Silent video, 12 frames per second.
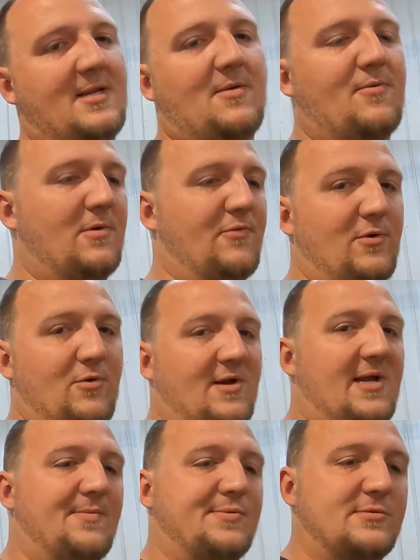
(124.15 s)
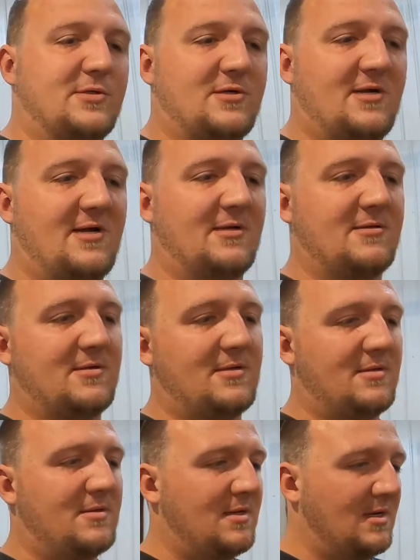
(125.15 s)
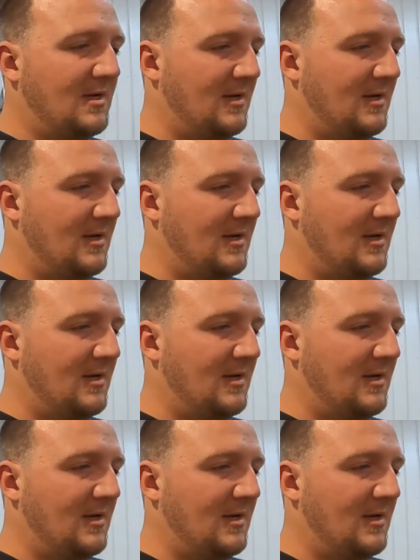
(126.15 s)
it out for a few laps on the track to